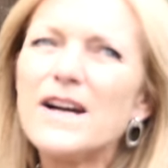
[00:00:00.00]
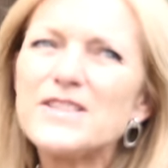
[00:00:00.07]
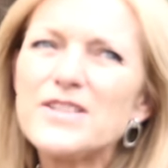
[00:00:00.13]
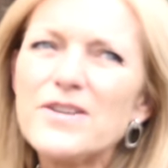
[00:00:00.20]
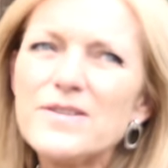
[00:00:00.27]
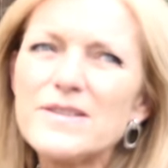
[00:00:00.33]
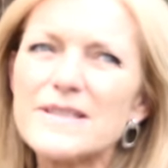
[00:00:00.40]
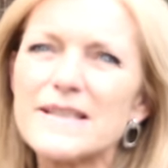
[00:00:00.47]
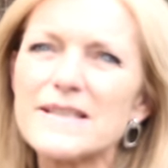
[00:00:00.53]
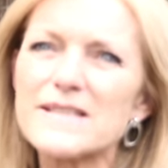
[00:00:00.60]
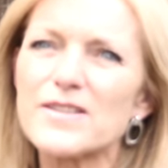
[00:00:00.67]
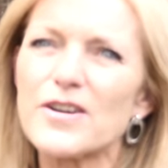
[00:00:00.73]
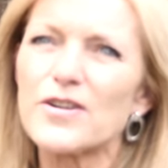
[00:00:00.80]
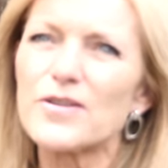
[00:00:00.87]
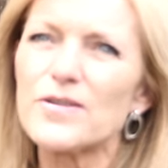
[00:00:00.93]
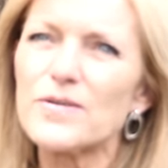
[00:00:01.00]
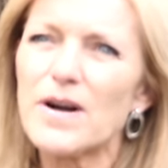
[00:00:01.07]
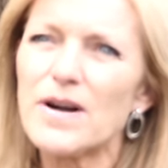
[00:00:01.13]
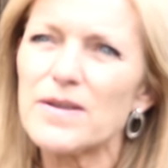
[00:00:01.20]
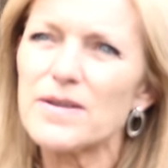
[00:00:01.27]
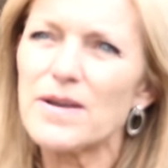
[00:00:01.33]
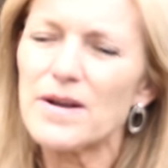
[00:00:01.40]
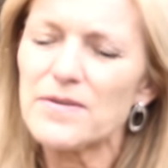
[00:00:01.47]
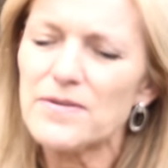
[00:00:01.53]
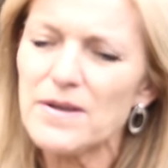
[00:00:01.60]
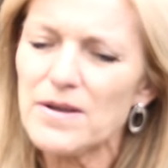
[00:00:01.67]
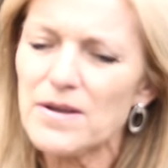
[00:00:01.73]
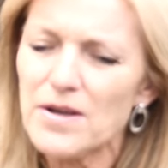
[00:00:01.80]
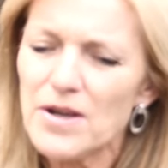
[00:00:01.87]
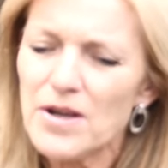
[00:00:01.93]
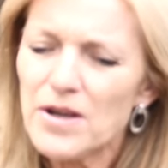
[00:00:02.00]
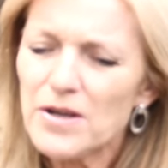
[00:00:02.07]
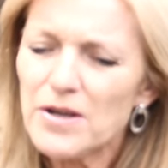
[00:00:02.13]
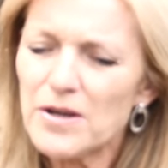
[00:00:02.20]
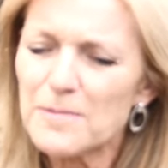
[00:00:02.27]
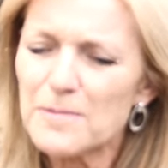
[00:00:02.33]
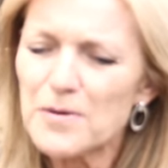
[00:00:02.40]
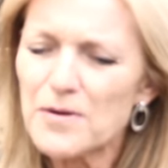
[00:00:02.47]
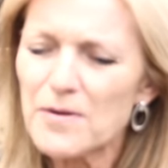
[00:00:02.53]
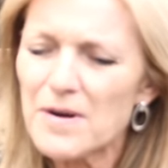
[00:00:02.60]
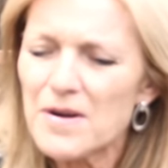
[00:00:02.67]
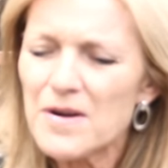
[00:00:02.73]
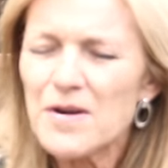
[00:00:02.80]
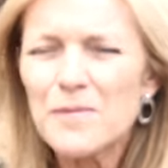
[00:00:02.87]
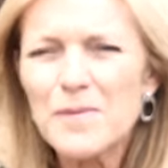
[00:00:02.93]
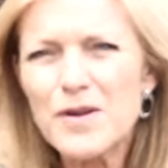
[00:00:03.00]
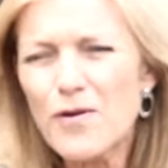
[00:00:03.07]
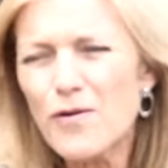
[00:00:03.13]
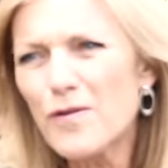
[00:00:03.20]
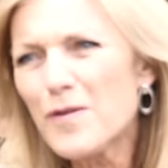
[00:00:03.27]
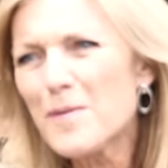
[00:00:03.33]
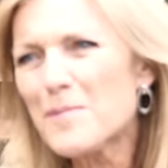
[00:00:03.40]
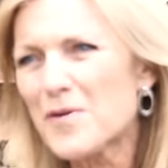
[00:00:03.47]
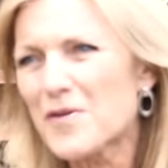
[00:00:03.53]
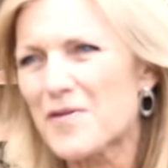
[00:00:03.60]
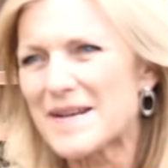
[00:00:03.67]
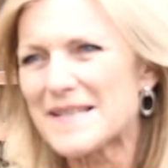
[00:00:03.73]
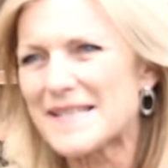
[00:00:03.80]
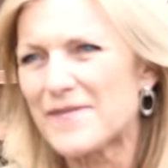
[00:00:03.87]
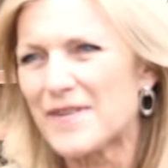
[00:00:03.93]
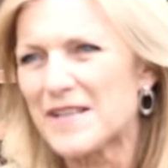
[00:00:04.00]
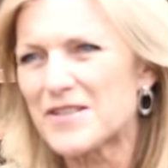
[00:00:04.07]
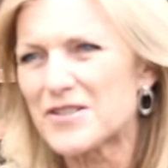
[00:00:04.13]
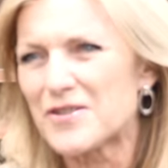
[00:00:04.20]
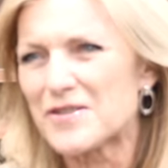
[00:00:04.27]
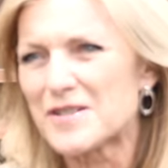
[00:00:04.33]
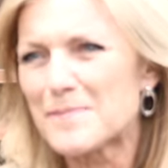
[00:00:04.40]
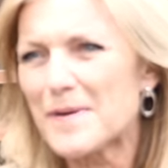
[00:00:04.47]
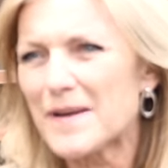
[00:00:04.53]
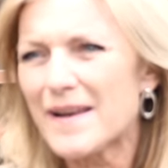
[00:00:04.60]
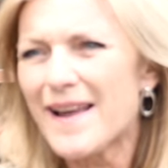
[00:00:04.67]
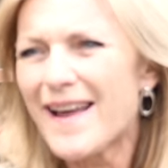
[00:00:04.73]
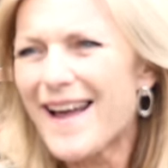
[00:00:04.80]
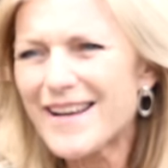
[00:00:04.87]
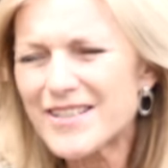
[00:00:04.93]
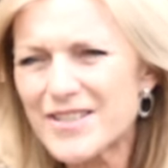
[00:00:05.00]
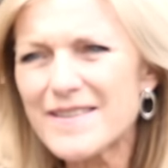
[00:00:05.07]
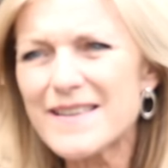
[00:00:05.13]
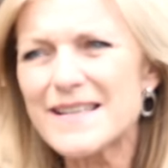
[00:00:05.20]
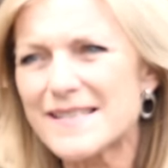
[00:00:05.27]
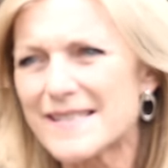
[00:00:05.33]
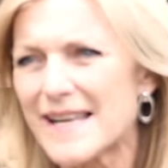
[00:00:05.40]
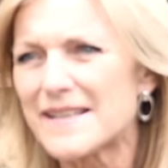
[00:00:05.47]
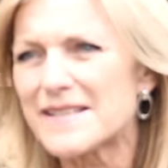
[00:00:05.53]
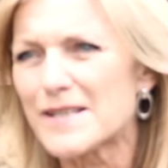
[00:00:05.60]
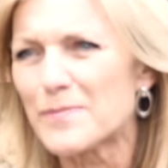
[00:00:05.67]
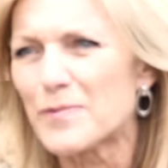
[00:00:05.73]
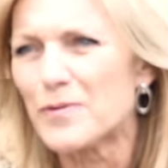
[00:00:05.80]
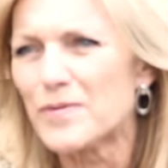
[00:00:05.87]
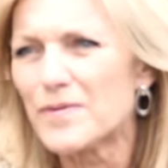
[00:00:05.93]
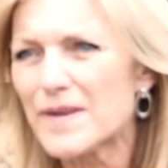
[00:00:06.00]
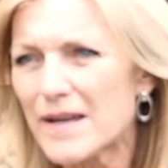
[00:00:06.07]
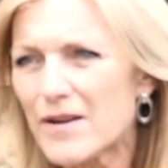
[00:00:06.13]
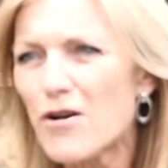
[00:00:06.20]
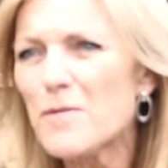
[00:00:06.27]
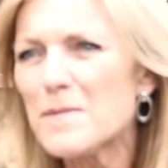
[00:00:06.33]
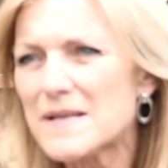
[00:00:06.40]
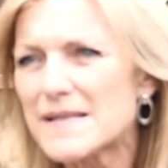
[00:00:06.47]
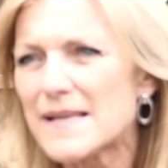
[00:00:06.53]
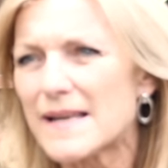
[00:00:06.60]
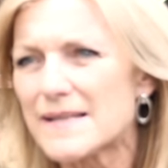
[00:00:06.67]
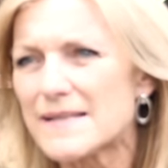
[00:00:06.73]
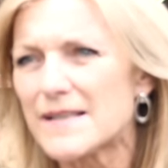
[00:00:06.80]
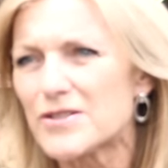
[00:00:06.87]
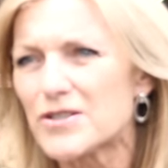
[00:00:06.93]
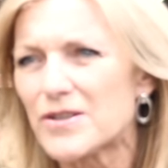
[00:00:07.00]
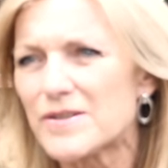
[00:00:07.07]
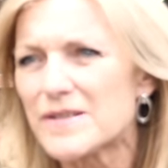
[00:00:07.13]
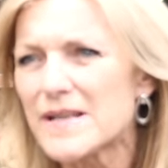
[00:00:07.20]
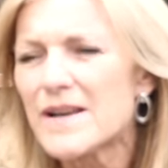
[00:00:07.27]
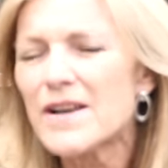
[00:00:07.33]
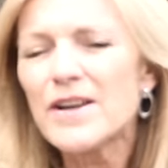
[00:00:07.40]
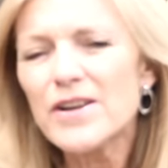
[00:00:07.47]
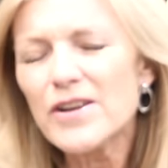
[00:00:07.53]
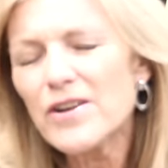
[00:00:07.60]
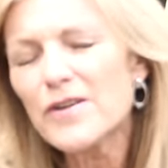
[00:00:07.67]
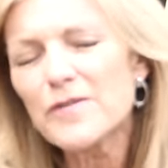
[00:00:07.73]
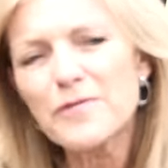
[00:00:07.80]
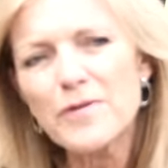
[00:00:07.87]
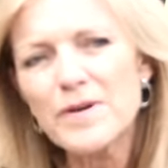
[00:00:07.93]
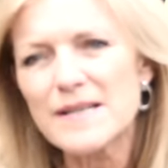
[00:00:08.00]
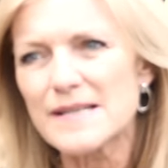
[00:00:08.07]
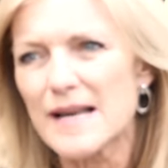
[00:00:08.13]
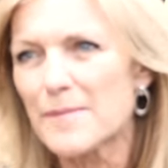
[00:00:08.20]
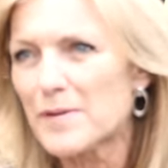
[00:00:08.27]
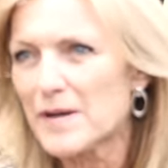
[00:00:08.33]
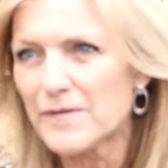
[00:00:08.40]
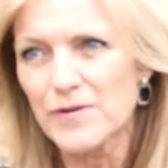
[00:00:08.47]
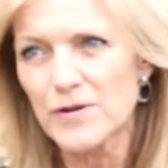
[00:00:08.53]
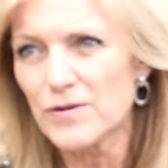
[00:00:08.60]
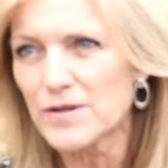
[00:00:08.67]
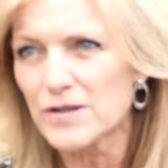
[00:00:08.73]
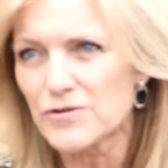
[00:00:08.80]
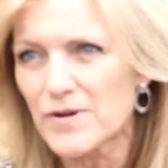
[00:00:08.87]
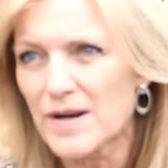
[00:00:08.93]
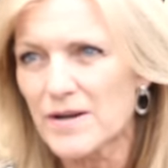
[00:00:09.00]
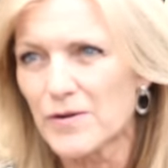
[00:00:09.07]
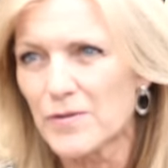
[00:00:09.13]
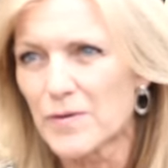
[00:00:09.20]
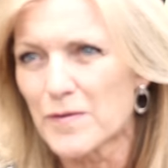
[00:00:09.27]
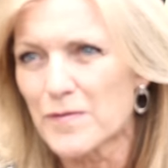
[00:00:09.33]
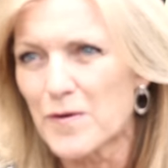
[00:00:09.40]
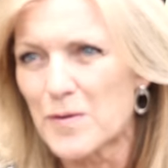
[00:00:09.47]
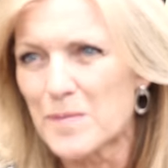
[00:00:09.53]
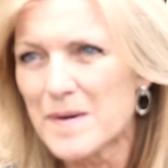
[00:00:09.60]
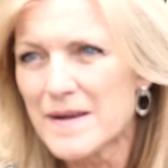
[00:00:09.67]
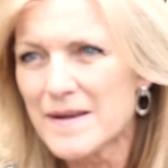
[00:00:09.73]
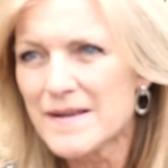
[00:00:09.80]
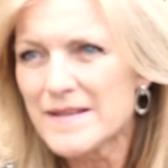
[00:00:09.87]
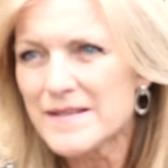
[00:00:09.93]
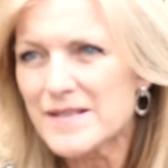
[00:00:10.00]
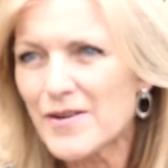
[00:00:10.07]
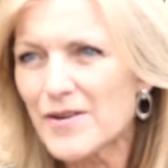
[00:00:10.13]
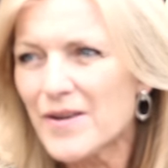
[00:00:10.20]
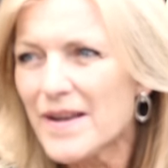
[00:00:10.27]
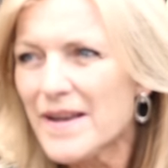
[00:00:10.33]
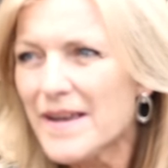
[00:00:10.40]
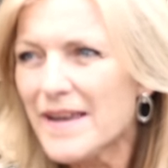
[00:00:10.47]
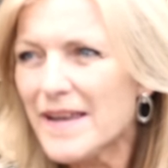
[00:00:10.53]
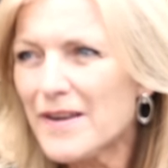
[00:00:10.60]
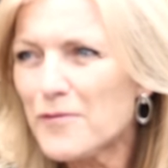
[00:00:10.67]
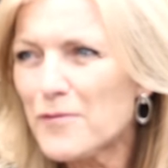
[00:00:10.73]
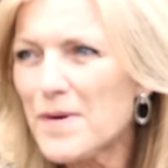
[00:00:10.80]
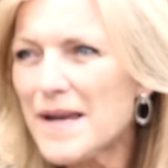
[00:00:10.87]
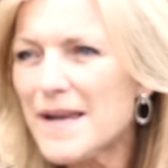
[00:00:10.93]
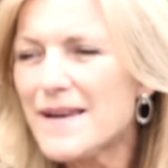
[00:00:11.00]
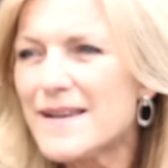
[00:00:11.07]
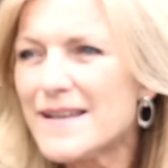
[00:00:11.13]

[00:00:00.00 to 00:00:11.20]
I don't think so. I, I think, you know, prog- we call them progressive issues, but actually they're sensible. They're common sense issues. You know, for example, if you look at drug law reform, so if we